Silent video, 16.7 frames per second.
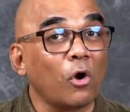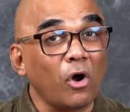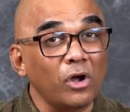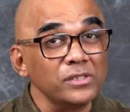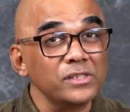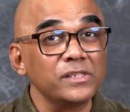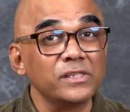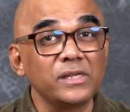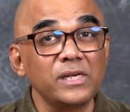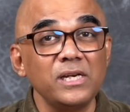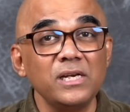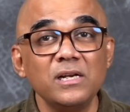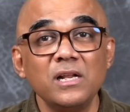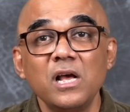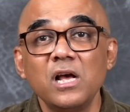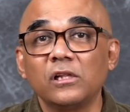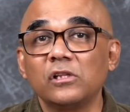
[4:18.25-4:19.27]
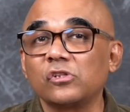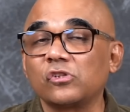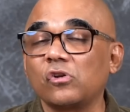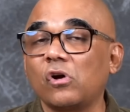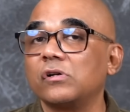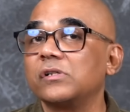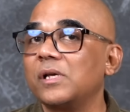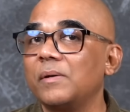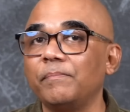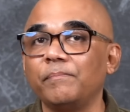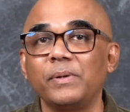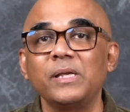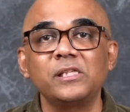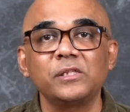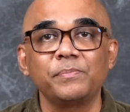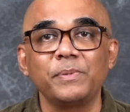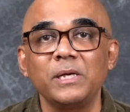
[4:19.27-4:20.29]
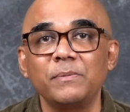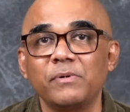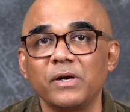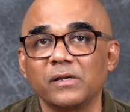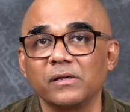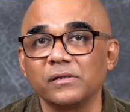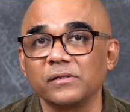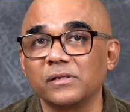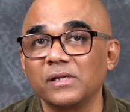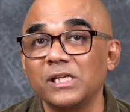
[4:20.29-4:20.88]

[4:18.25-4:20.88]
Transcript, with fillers: on screen, the songs are big speed breakers.